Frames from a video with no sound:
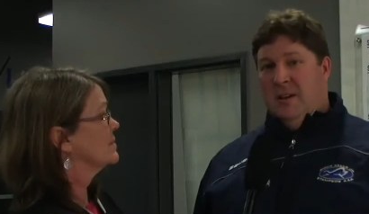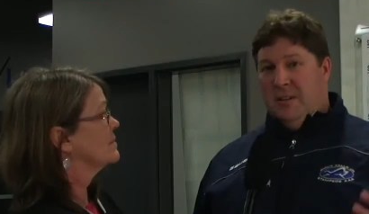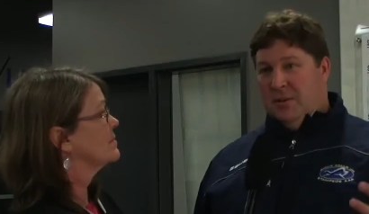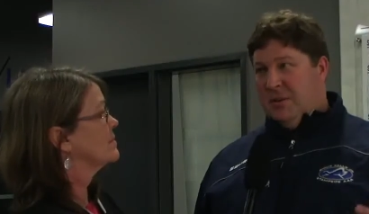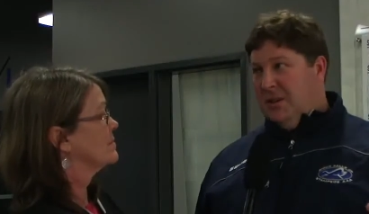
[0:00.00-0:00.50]

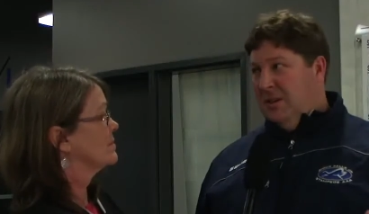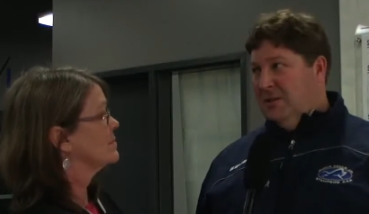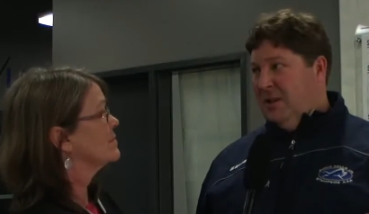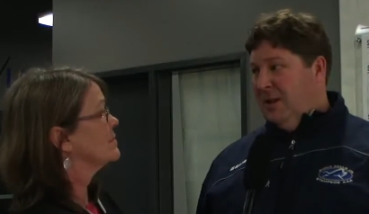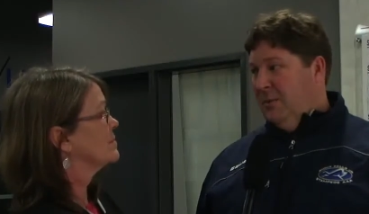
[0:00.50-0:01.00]
Speaker 1: Those
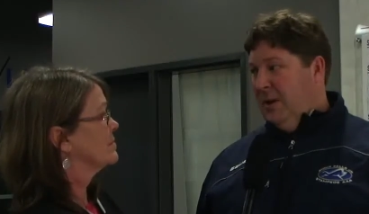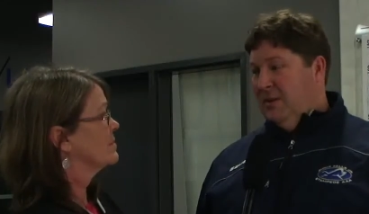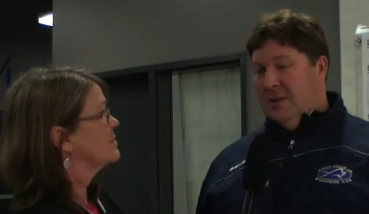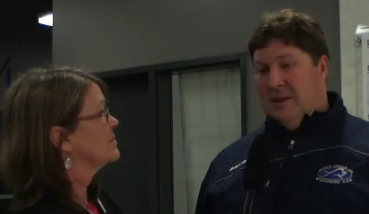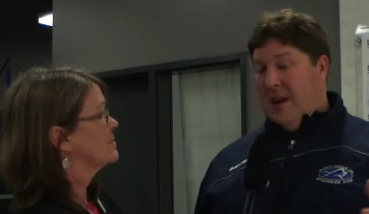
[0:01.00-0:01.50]
kids then went
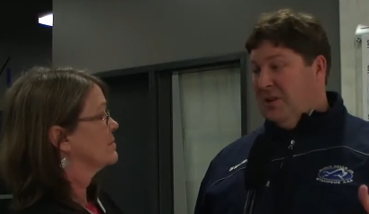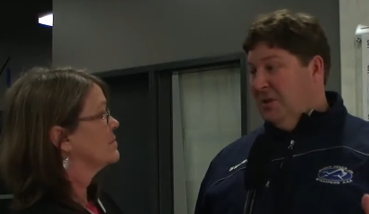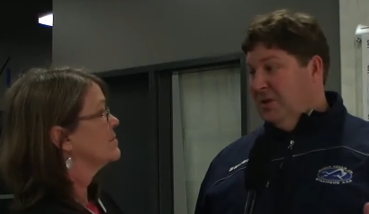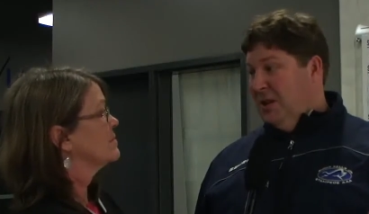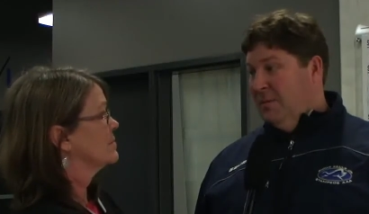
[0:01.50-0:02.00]
to the
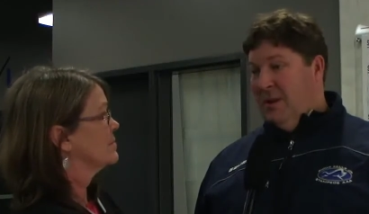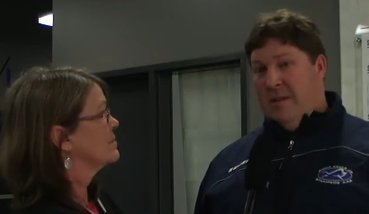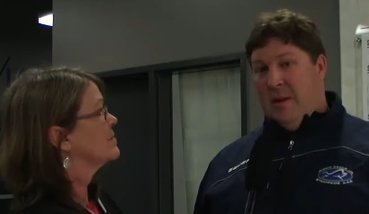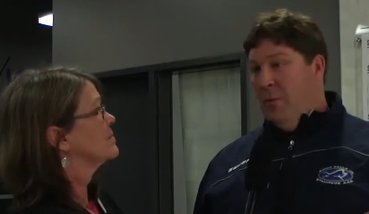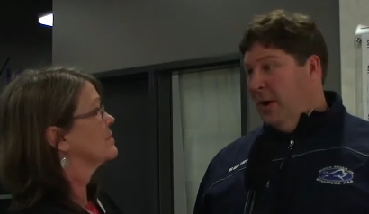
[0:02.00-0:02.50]
national tournament
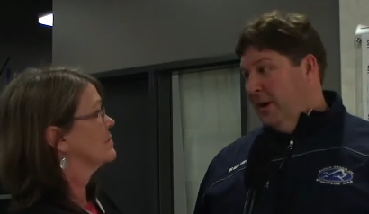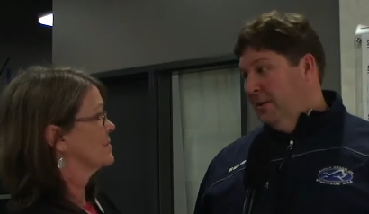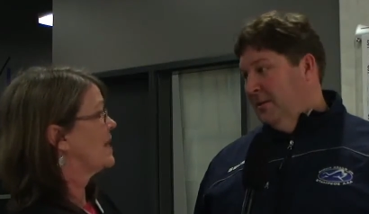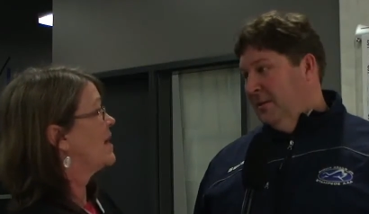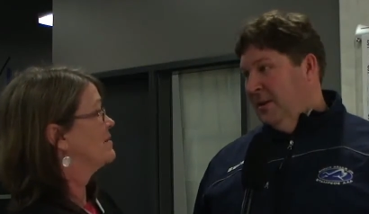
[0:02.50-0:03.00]
and they won it.
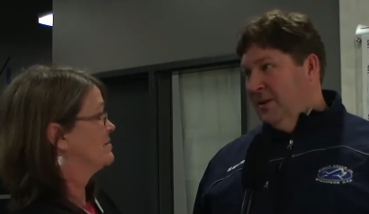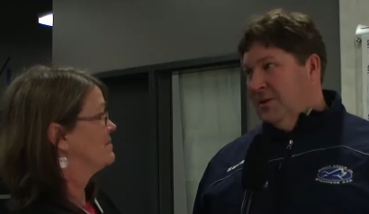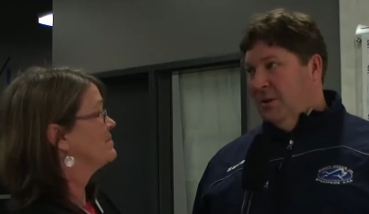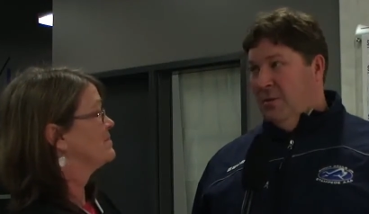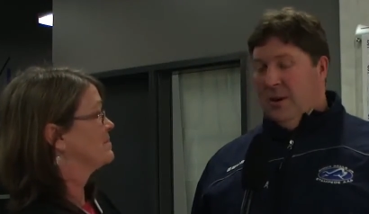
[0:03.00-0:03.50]
Yeah.
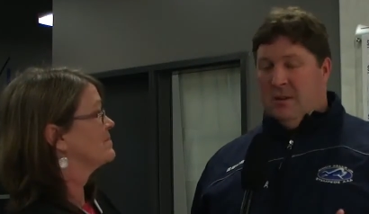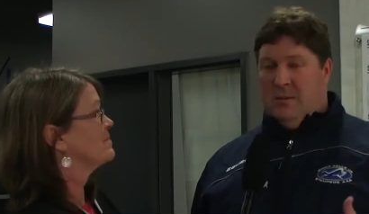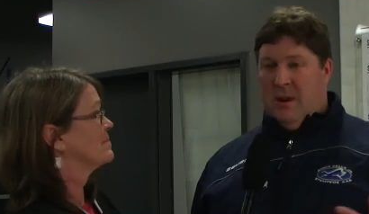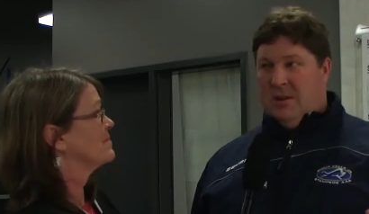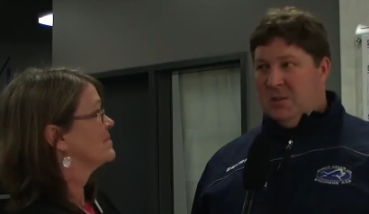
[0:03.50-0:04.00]
So what a
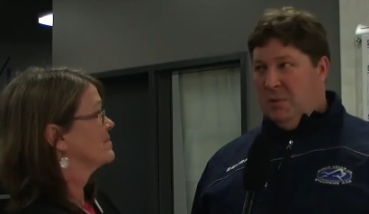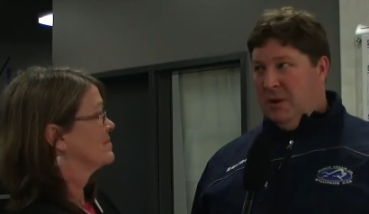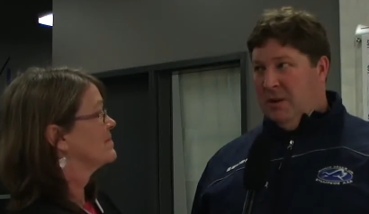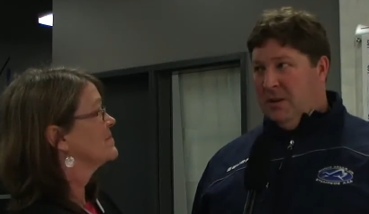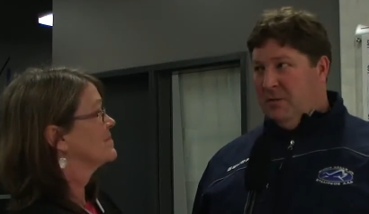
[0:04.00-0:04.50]
great
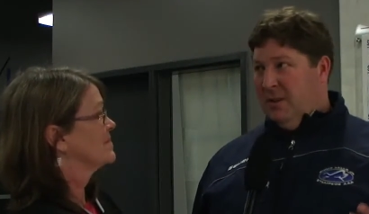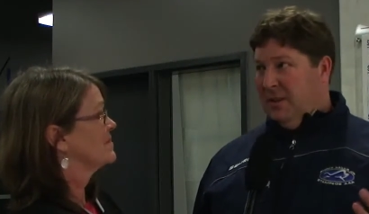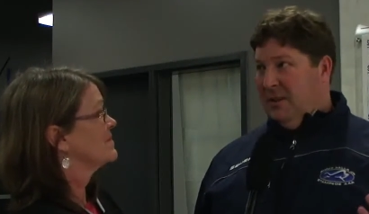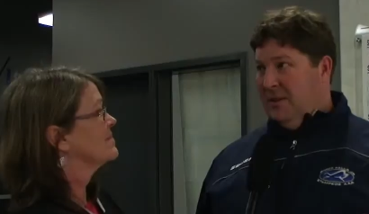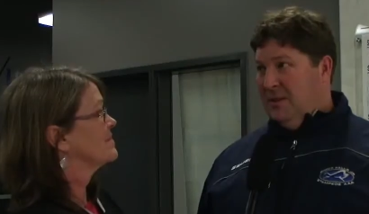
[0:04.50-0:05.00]
experience for the
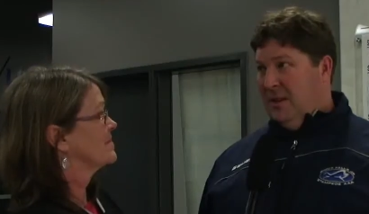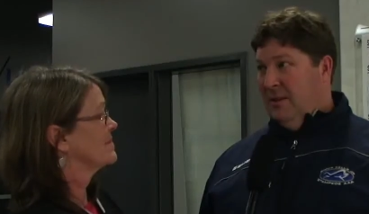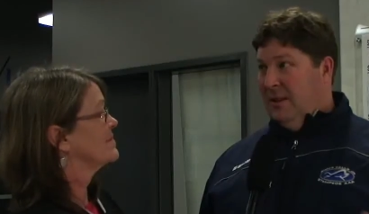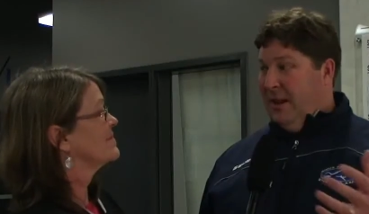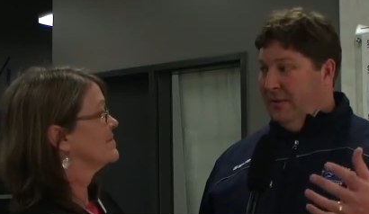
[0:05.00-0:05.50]
kids that
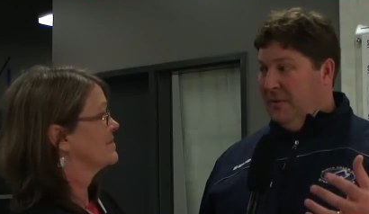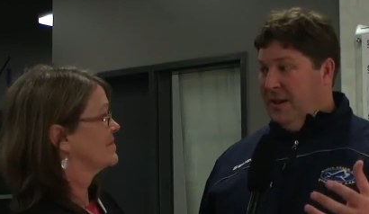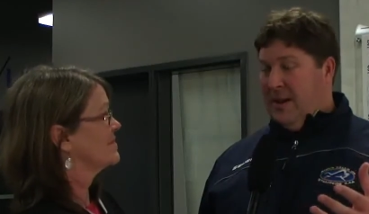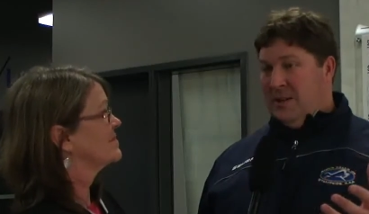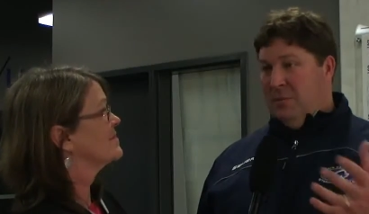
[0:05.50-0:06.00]
left. They
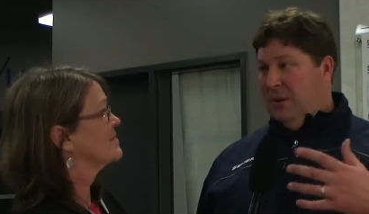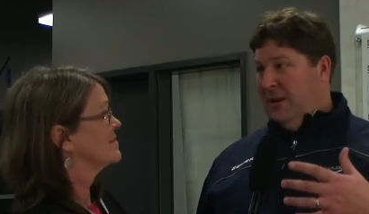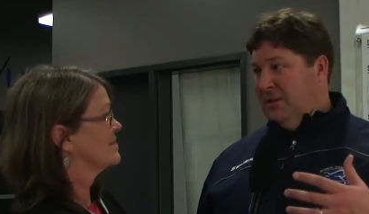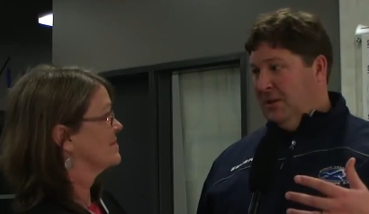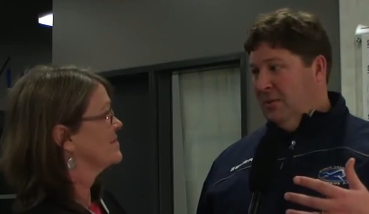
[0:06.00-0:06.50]
got to play
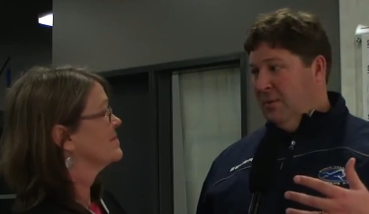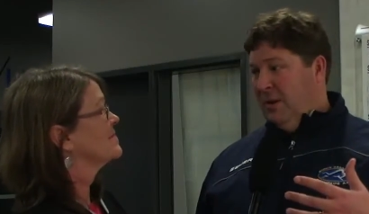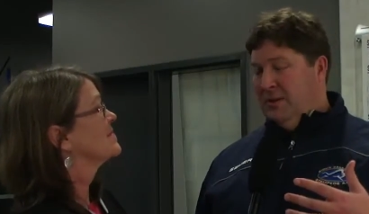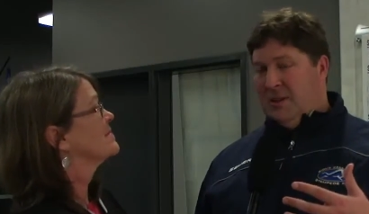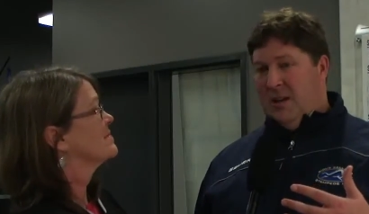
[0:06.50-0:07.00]
a tier
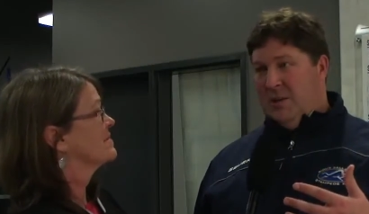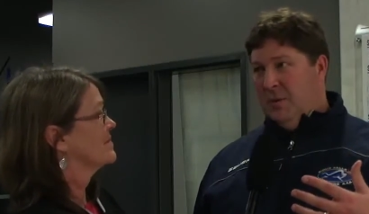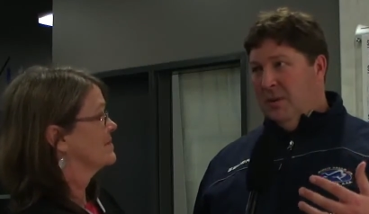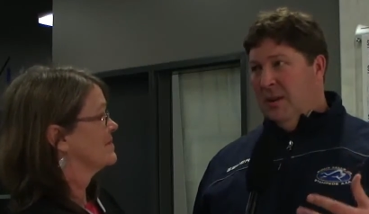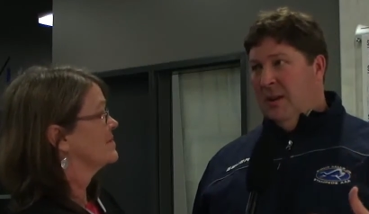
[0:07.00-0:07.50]
one
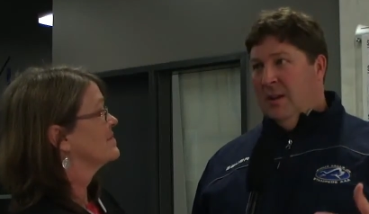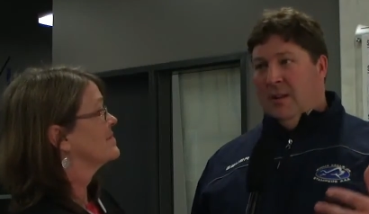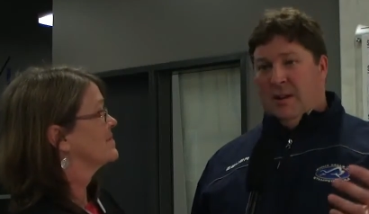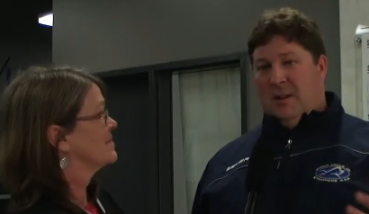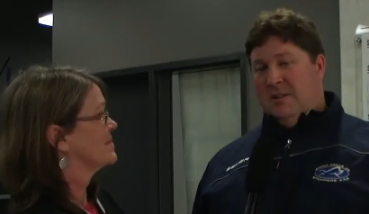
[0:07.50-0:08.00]
schedule.
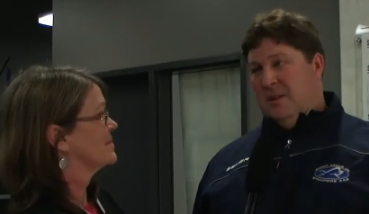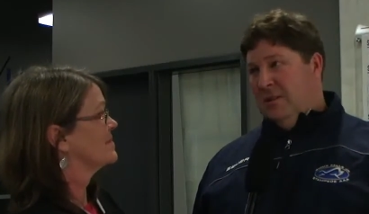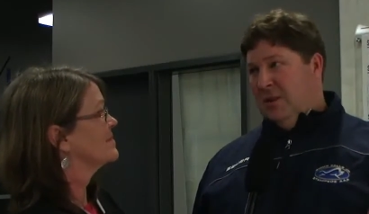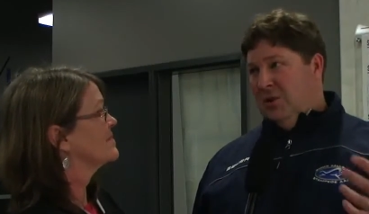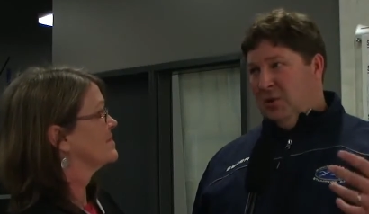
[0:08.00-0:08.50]
The kids that
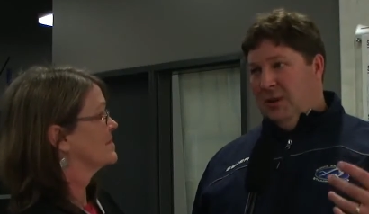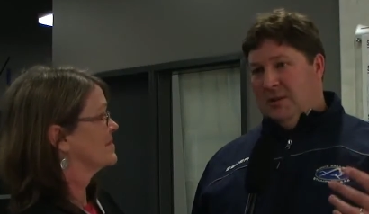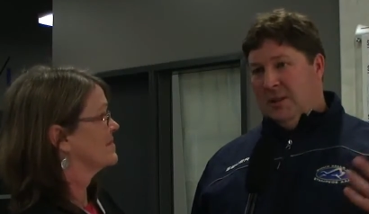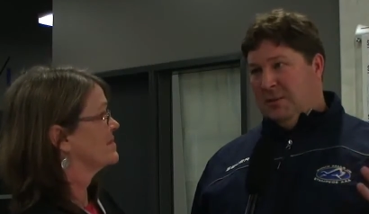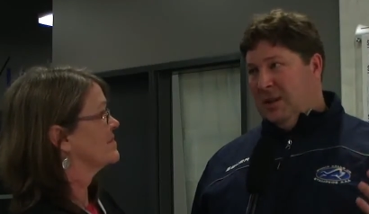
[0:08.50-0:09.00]
then joined
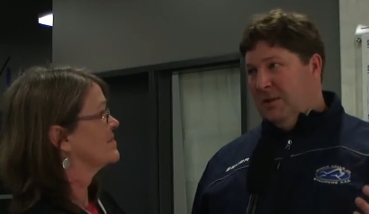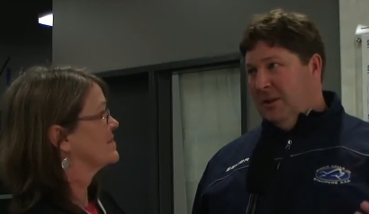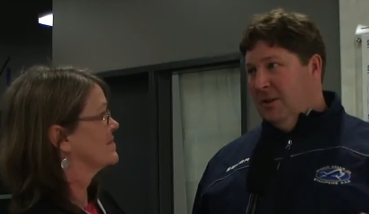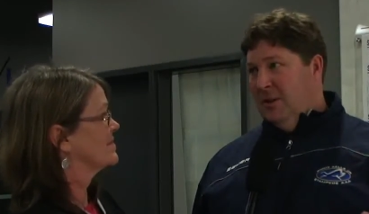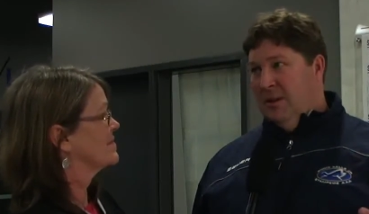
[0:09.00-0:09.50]
Team South
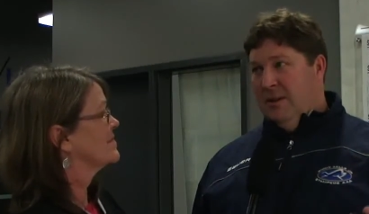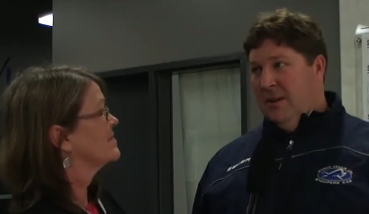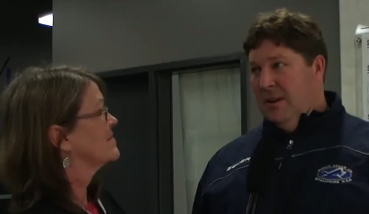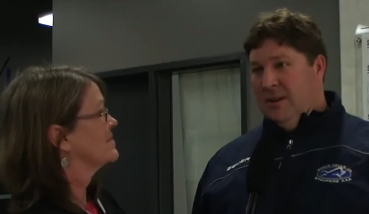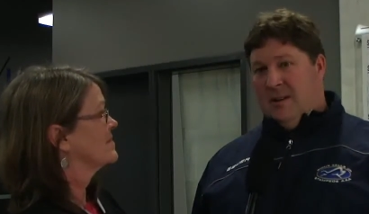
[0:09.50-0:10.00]
Dakota
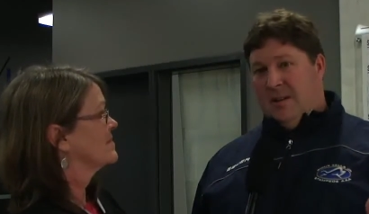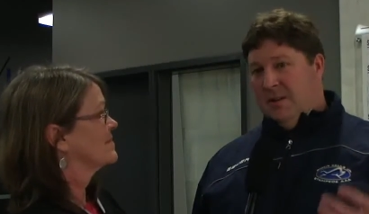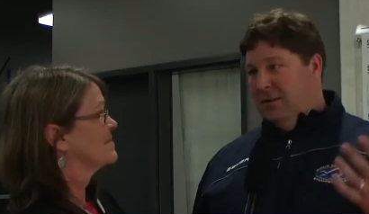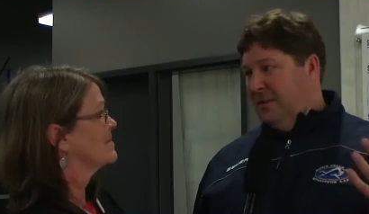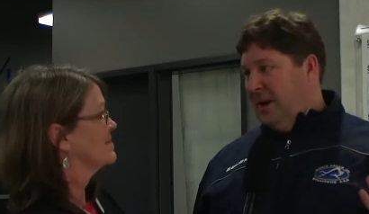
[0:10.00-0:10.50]
got to
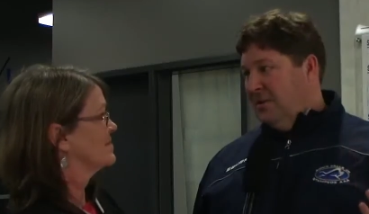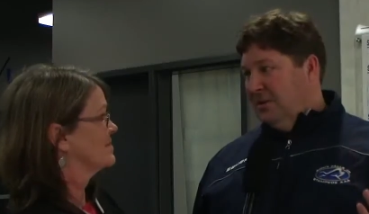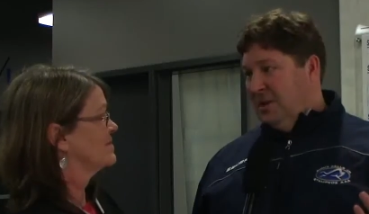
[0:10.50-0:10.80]
go to the national